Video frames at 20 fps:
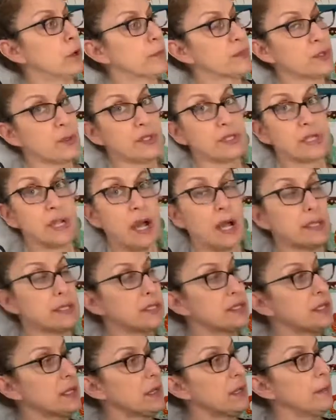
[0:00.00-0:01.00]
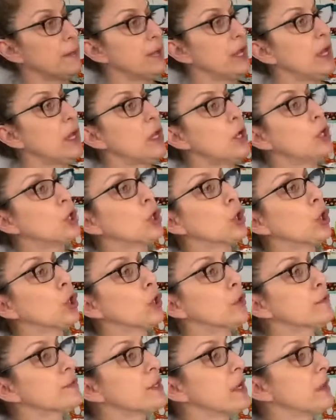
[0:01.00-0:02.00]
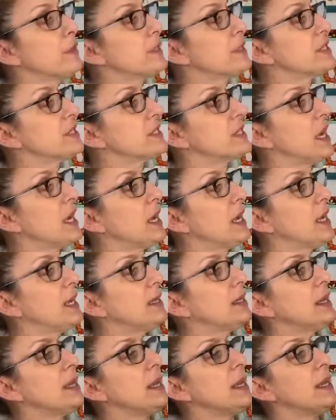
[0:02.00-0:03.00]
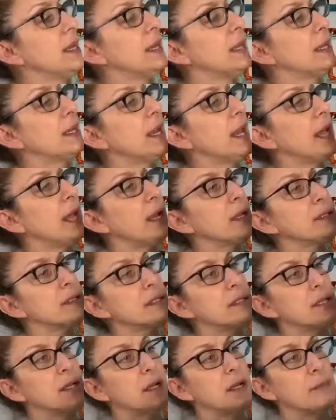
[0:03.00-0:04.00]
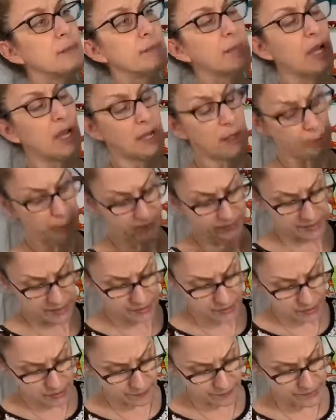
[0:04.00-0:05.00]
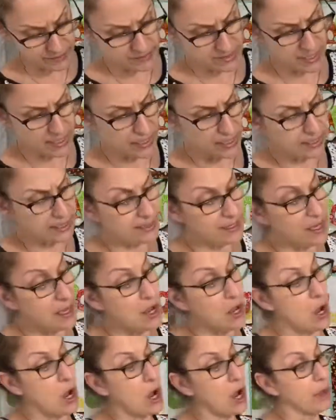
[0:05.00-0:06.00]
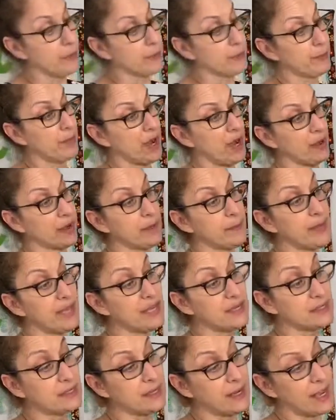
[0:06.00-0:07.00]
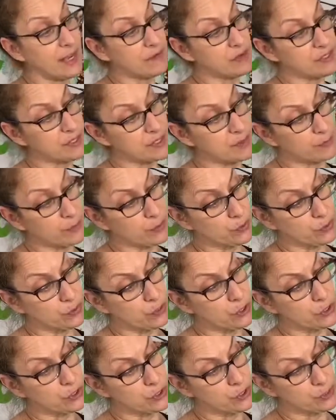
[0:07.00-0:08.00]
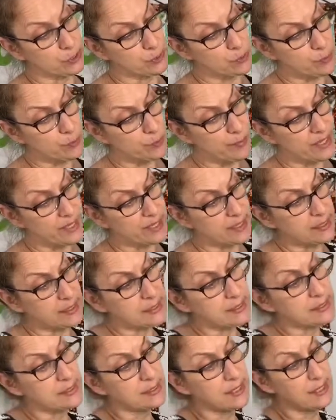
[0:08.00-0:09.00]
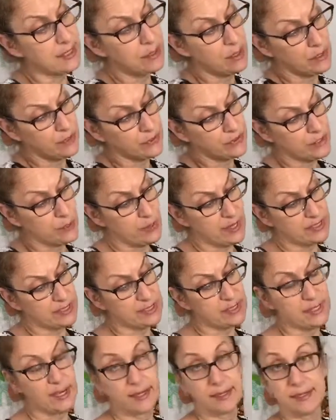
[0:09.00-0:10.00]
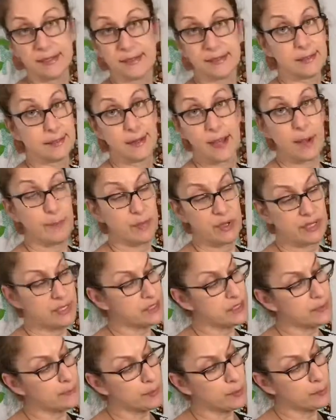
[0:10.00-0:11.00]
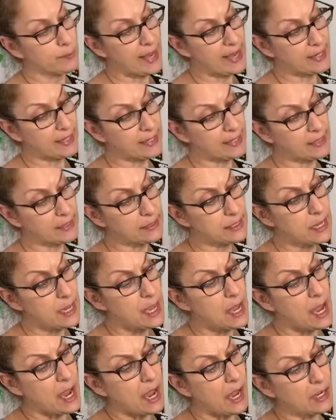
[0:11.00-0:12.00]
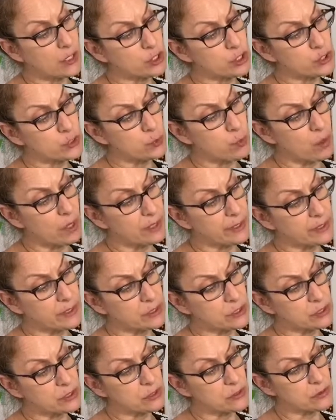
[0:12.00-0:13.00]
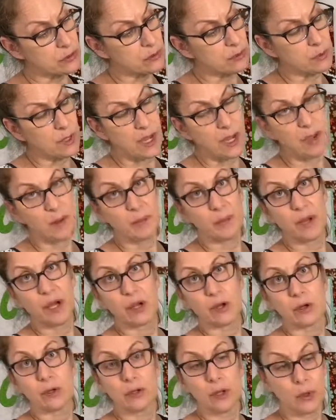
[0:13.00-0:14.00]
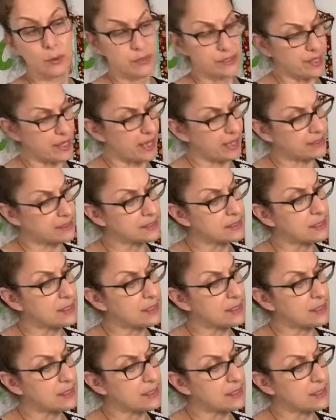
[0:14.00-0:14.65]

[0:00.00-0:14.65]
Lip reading: So it's got some curves on the side. It has some pleats on the side. On the bottom, it did have a zipper too, but instead also I decided to not put a zipper back in. I just wanted to close that.